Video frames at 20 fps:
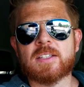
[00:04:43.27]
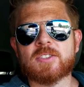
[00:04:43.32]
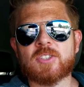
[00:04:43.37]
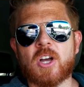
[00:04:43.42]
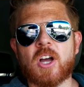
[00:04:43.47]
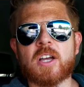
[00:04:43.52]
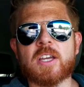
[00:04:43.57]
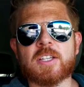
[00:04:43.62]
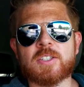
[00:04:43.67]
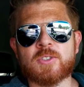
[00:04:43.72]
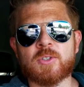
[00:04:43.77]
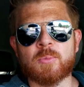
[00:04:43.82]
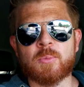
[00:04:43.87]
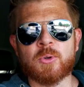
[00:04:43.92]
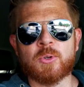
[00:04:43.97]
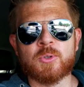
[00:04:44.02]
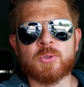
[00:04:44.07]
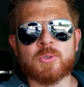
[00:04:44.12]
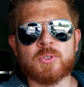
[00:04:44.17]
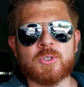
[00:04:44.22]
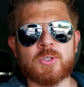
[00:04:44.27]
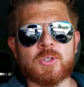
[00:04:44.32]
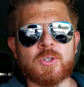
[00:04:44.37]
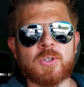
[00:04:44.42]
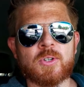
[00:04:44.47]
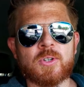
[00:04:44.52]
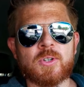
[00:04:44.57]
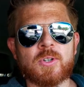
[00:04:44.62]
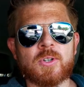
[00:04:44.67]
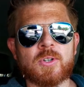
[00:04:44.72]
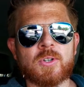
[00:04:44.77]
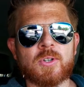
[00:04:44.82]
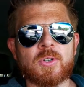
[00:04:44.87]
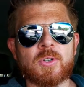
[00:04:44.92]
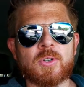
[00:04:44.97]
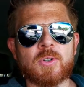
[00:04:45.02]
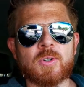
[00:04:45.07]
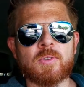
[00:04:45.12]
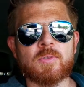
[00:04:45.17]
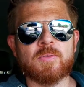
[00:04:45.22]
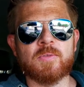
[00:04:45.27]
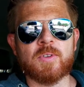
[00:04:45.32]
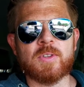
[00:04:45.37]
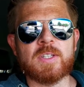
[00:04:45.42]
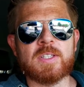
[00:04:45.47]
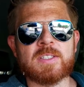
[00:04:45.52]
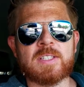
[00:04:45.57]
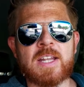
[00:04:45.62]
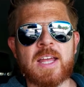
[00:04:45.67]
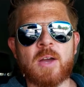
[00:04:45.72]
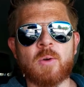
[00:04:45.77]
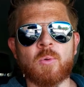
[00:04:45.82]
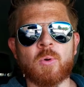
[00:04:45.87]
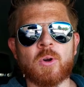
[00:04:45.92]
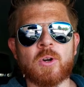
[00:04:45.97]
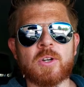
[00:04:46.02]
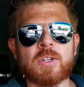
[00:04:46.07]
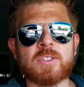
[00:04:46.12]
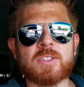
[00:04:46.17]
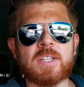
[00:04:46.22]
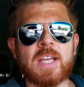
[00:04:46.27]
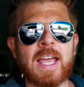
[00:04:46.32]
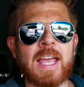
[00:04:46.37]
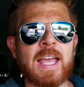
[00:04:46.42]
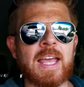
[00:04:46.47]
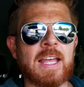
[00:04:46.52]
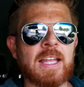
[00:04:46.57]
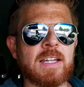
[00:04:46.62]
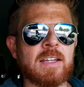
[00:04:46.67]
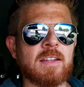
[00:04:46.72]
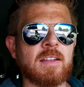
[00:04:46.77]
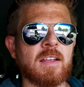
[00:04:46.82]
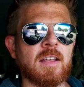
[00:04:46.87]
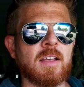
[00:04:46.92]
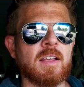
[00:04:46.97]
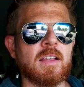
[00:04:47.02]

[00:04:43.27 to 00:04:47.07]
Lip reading: talking to a producer for these networks, and